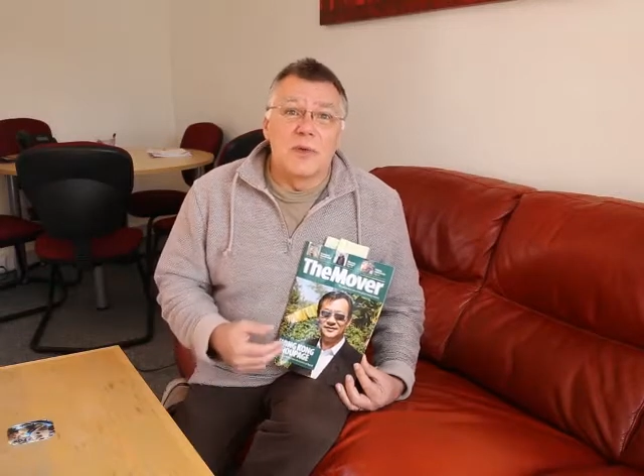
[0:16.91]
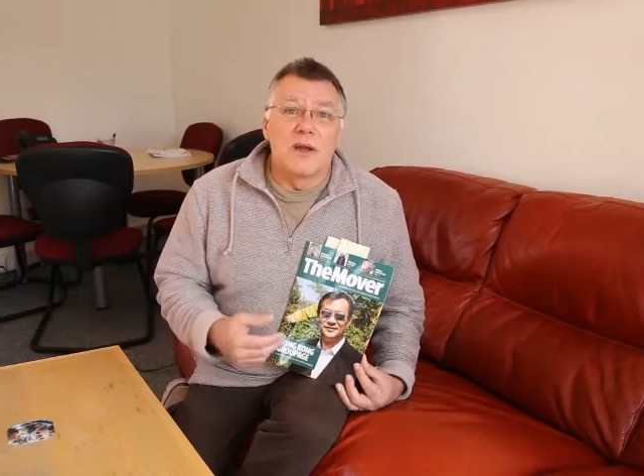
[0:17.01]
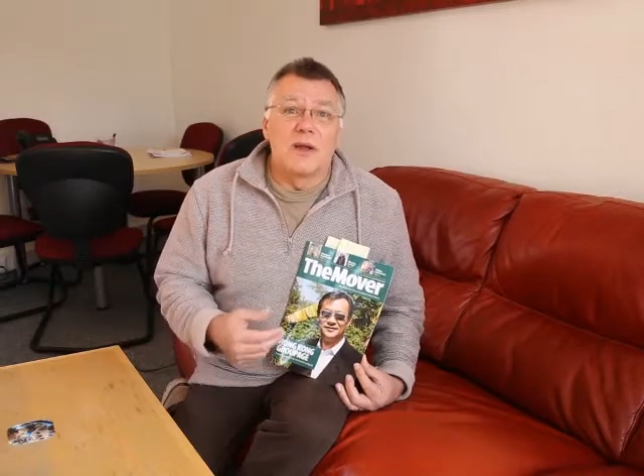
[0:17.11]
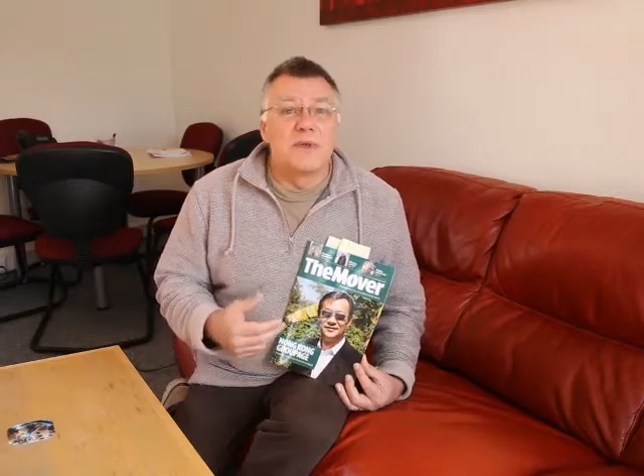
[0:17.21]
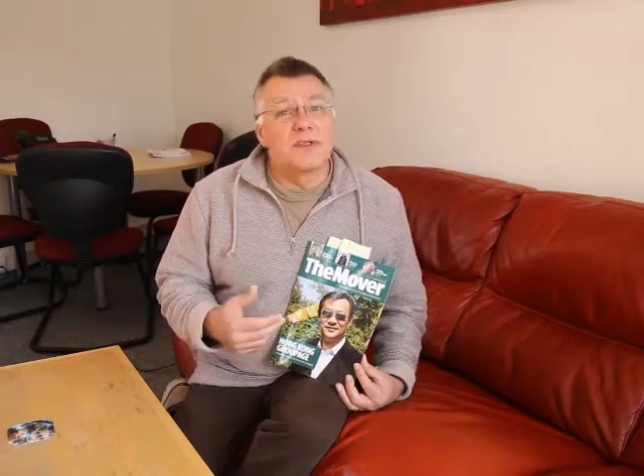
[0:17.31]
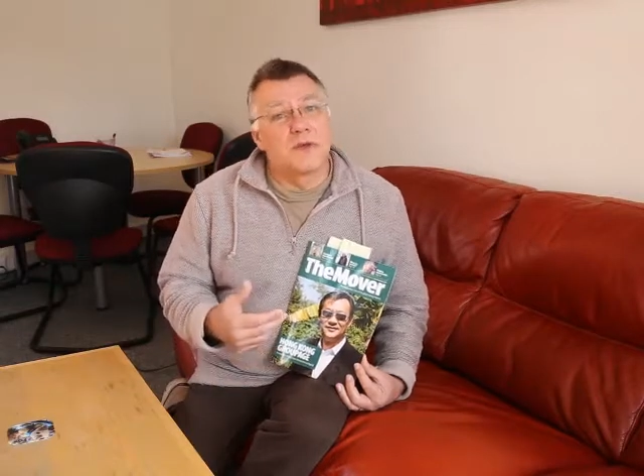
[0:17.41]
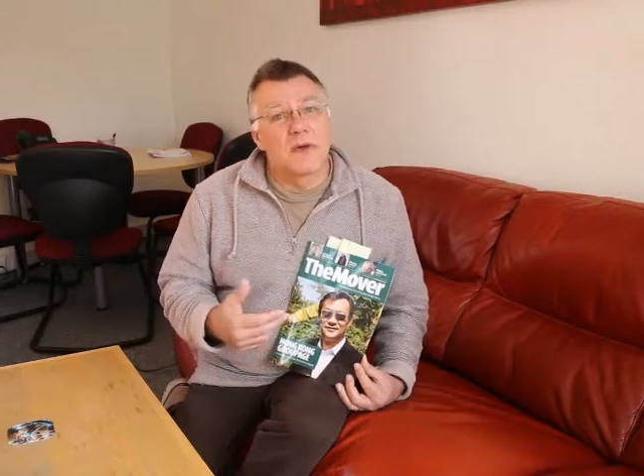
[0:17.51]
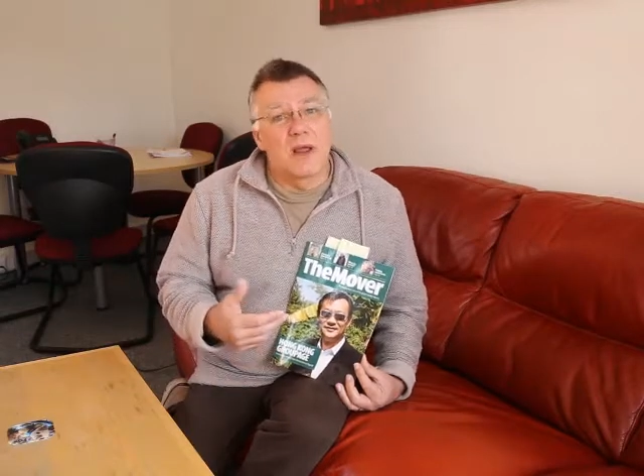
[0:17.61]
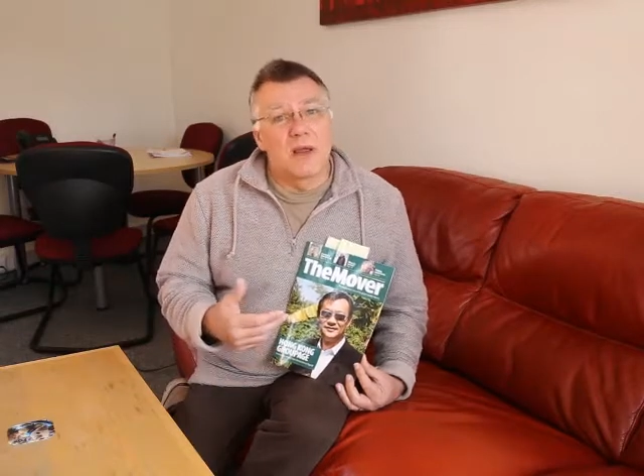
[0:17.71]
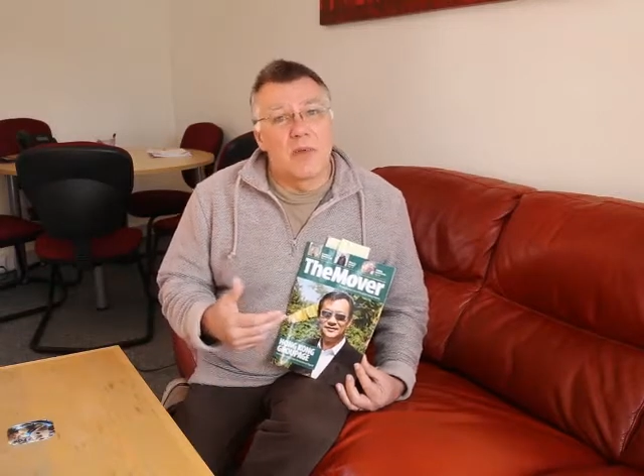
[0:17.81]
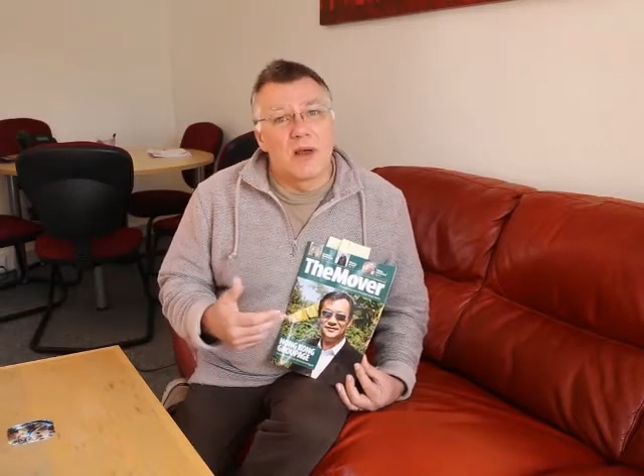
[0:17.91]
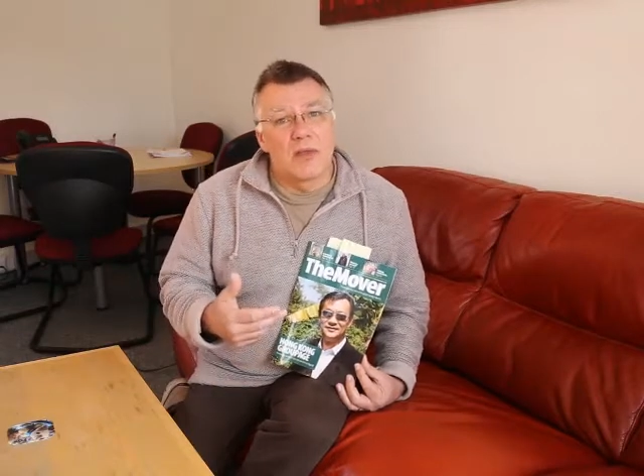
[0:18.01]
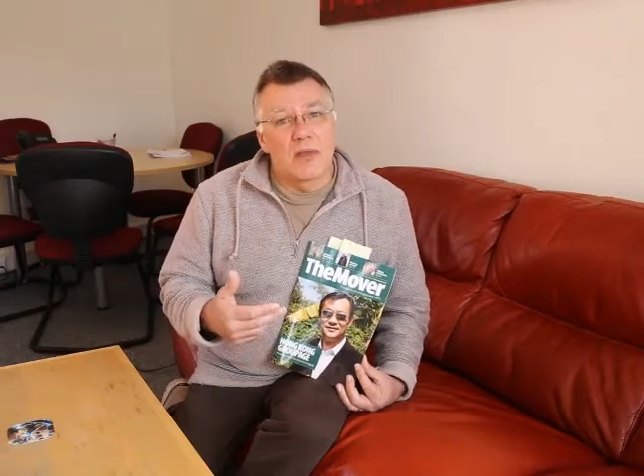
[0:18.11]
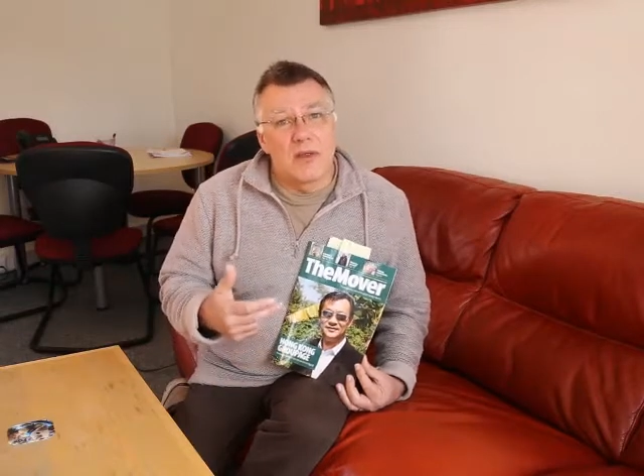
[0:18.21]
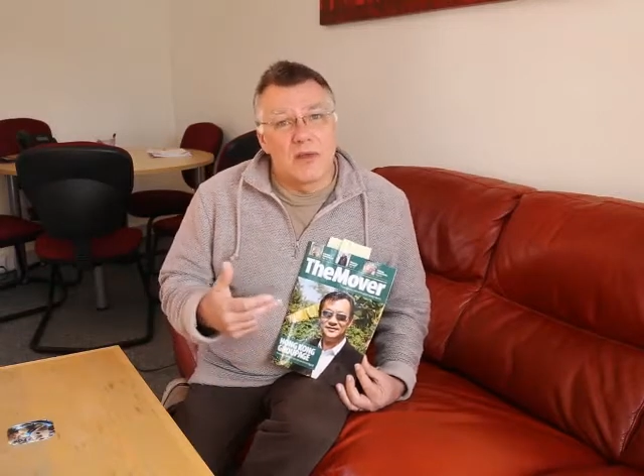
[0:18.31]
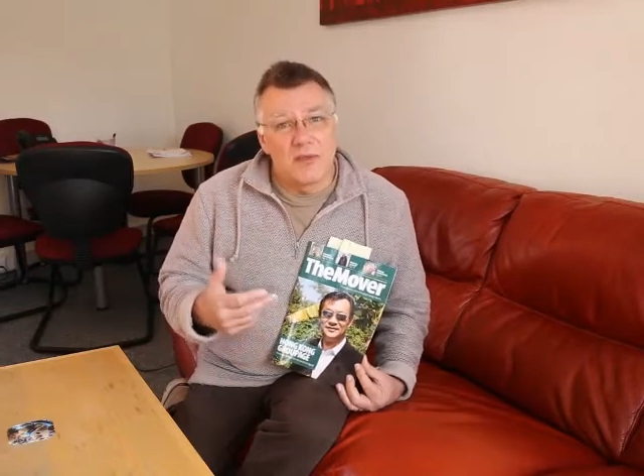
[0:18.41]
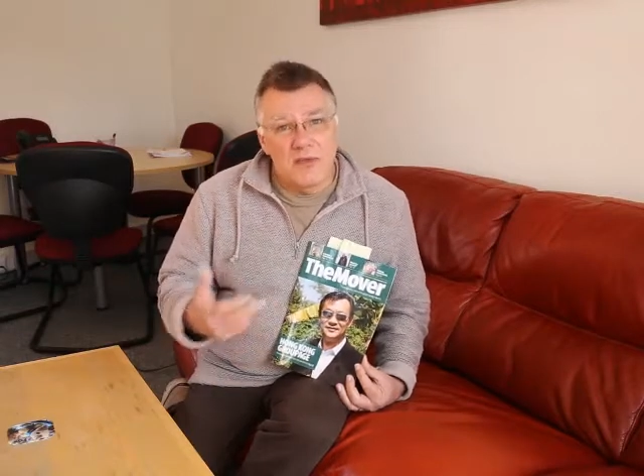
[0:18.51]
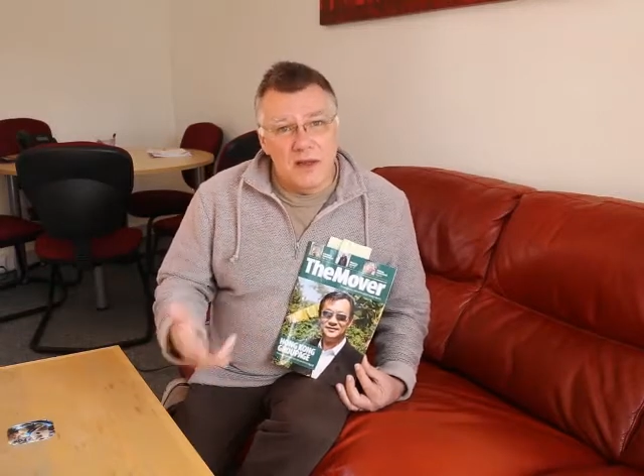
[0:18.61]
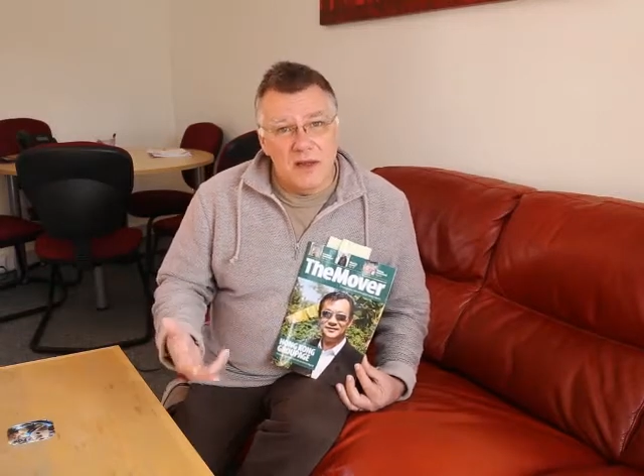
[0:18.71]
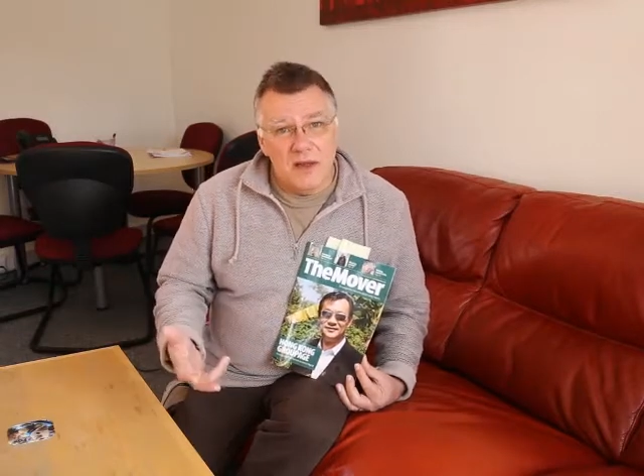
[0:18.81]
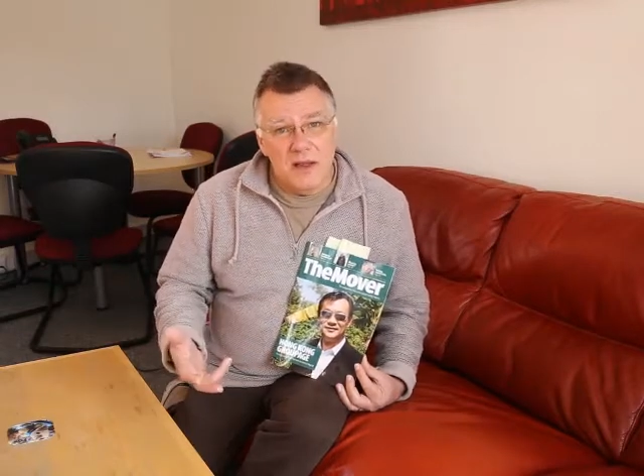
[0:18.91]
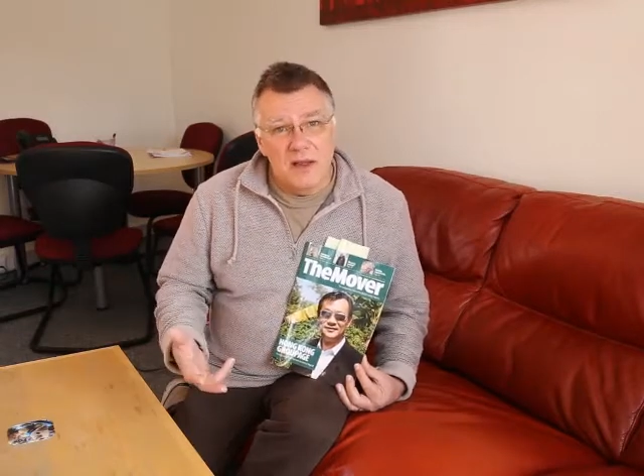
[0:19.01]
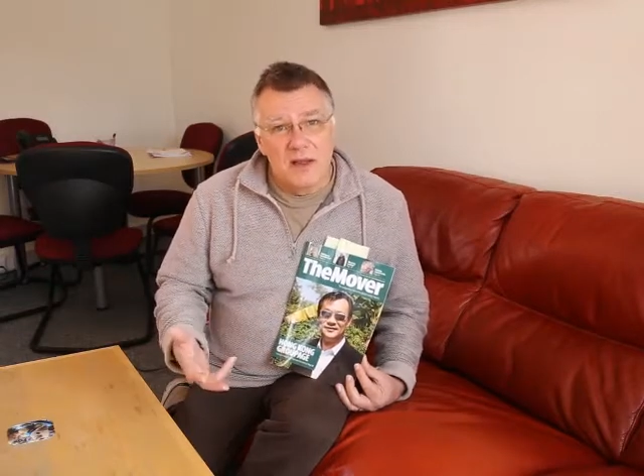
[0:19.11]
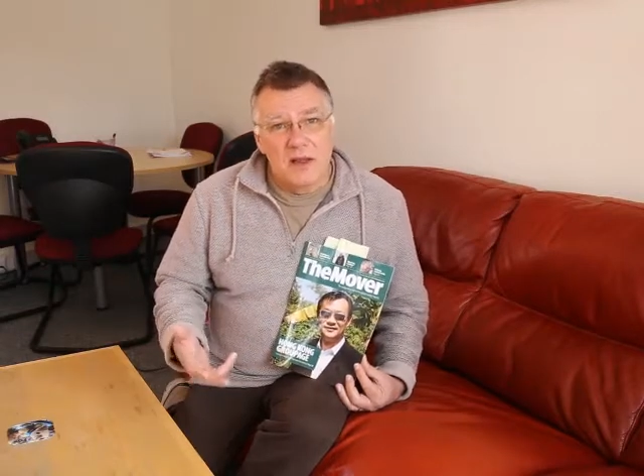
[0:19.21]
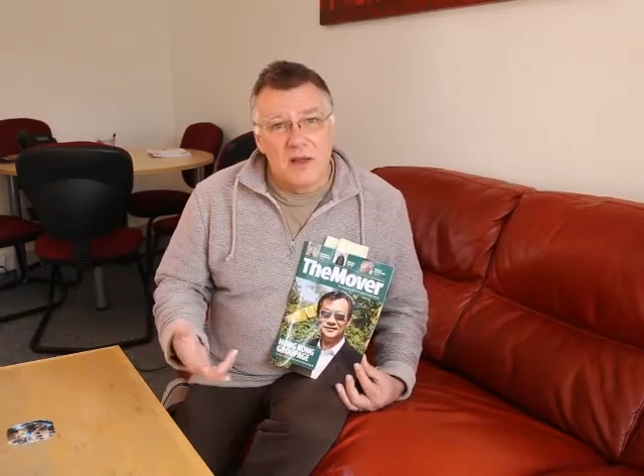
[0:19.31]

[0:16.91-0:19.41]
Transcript: we're going to be talking about the FIDE